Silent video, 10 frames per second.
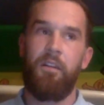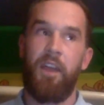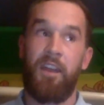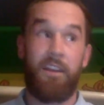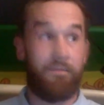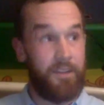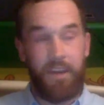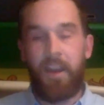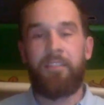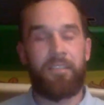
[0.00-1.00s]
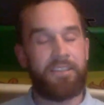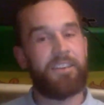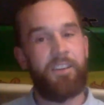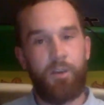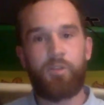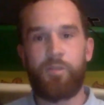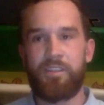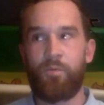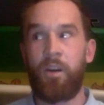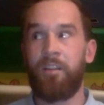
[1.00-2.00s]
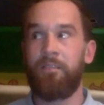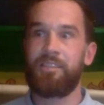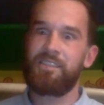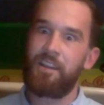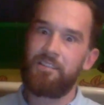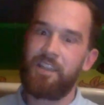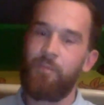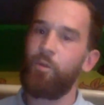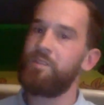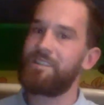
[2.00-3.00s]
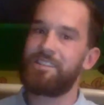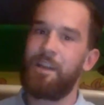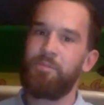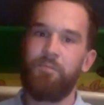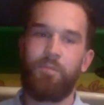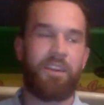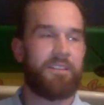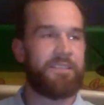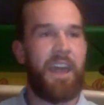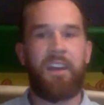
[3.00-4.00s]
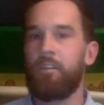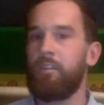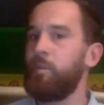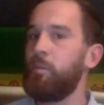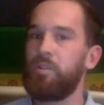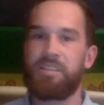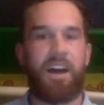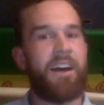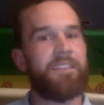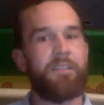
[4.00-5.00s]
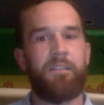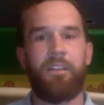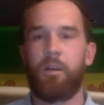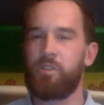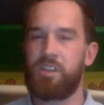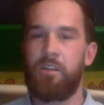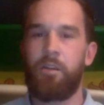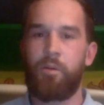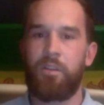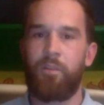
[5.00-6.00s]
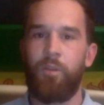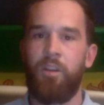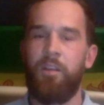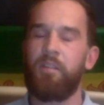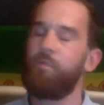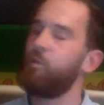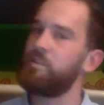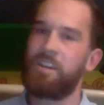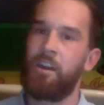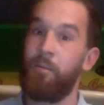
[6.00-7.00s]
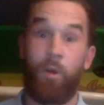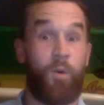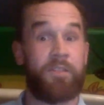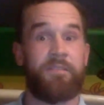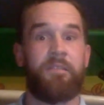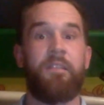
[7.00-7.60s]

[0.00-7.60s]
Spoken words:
And again, I think that's a huge reason why the second time it was accepted, because I had other people's eyes on it and I was sharing it with the community, and the first time I wasn't.